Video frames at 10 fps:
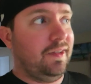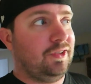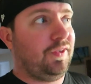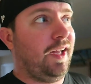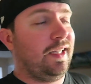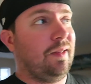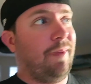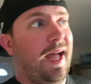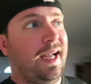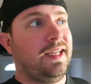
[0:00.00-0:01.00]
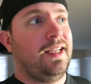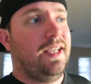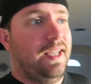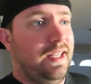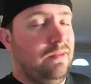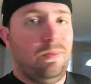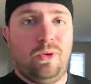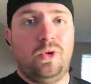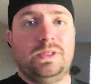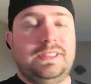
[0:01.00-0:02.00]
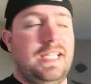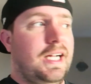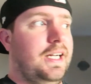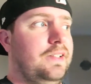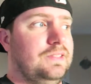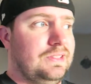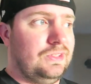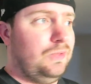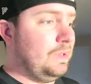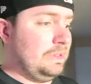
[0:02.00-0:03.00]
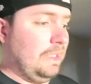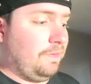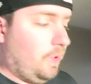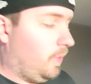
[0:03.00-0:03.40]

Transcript: and I was flying in the back and the pool was there and there was too much stuff